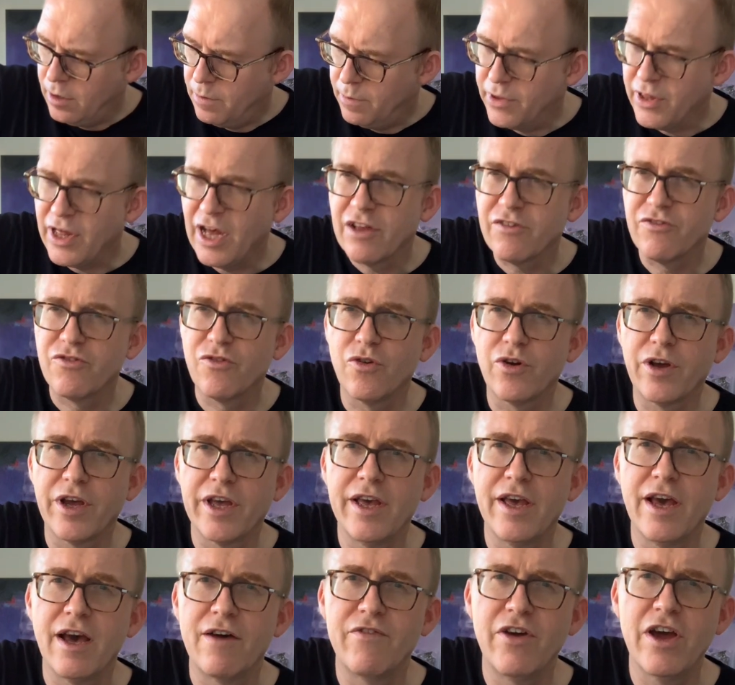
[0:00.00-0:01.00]
that's
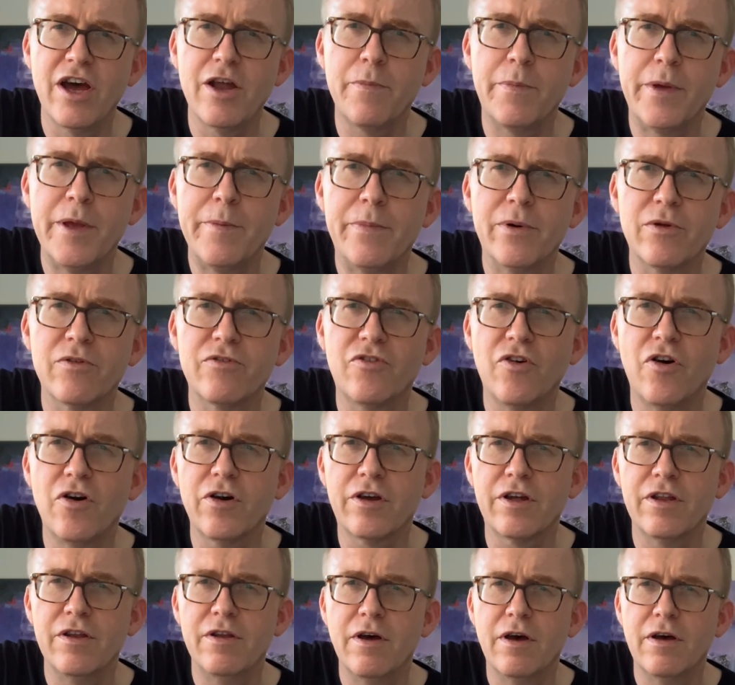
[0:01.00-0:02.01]
okay. I've heard people
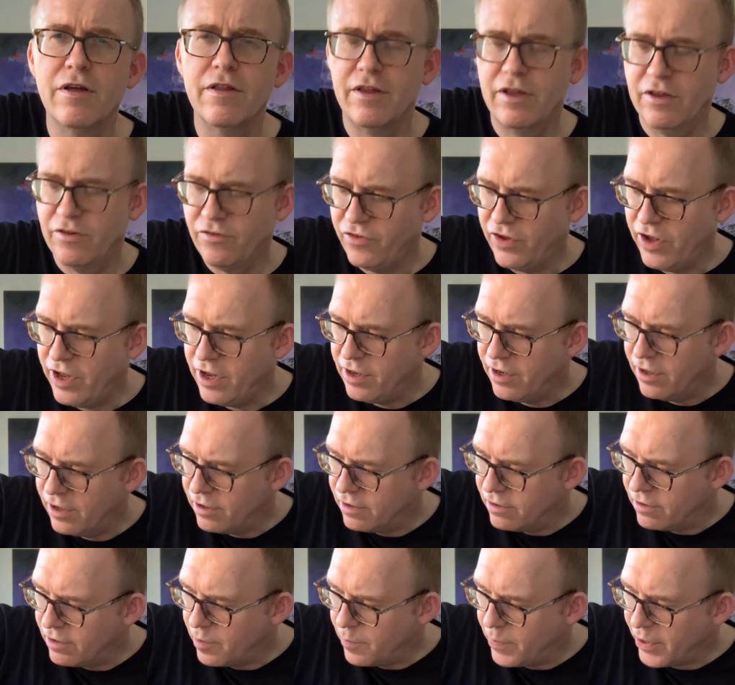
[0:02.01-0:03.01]
talking and saying
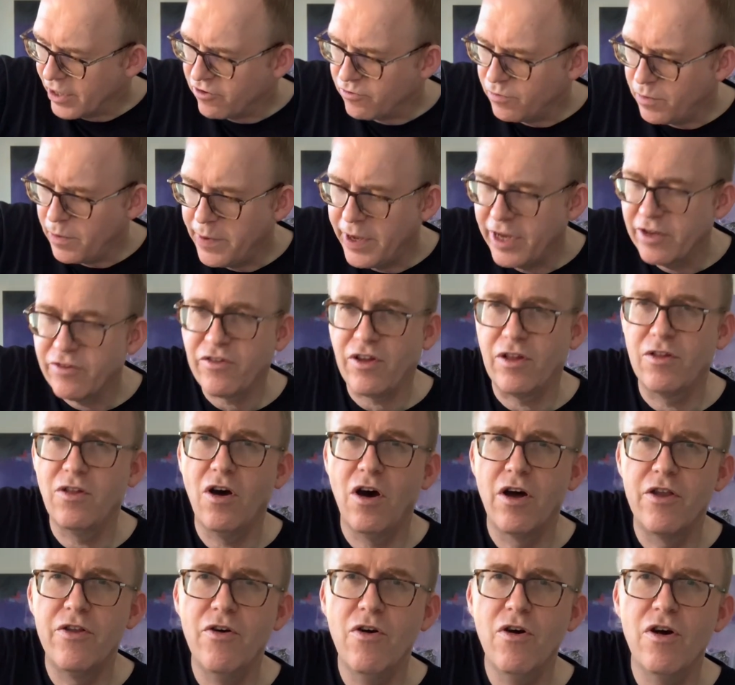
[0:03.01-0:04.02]
that the Bigsby makes a lot
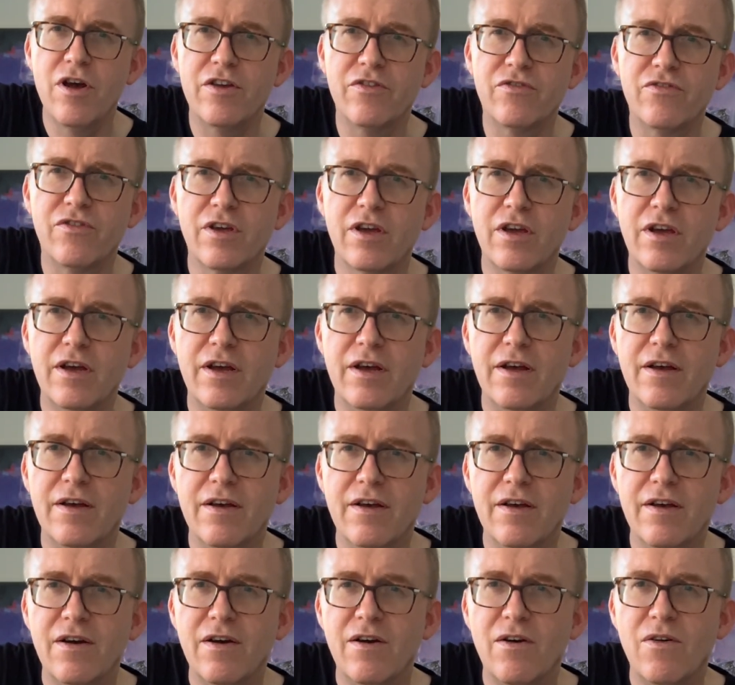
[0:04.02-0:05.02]
of noise.
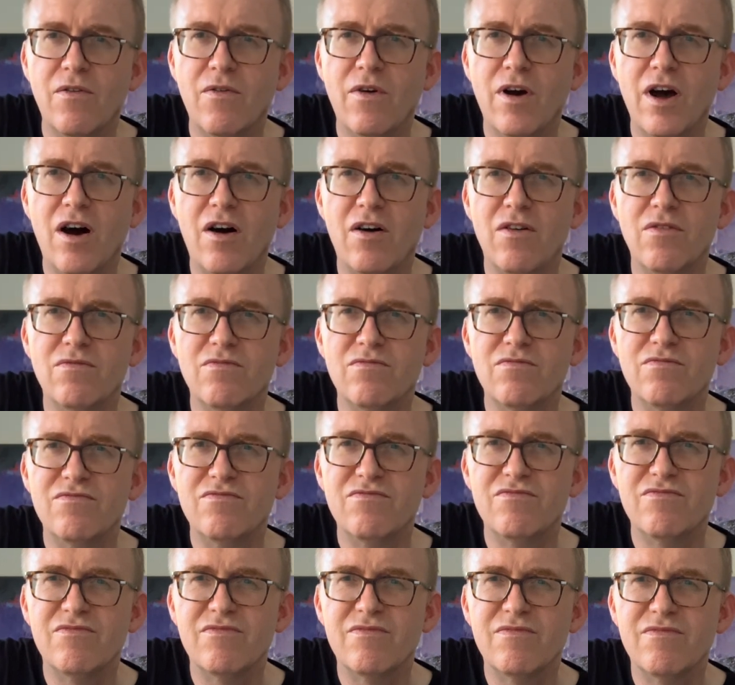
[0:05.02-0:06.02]
Well,
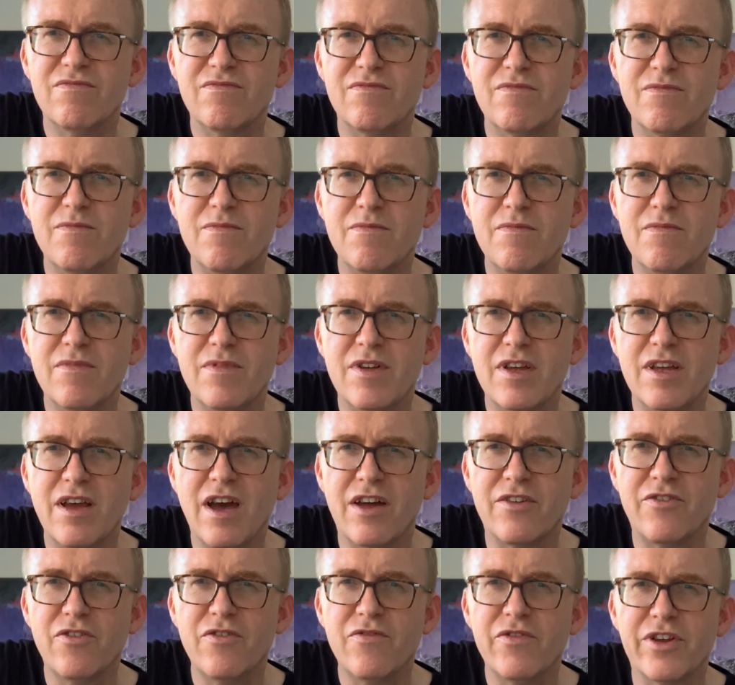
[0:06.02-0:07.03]
I
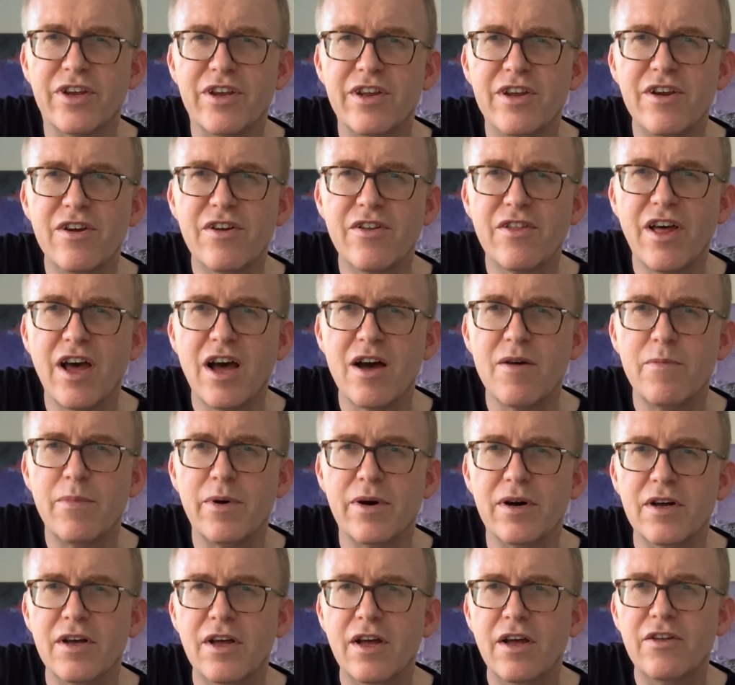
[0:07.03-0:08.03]
don't know if you can hear that,
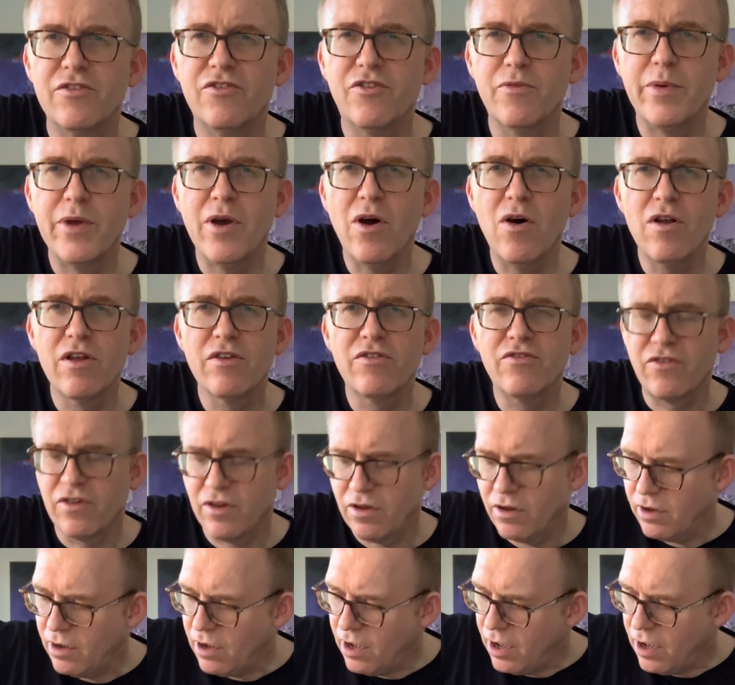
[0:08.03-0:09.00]
but to be honest,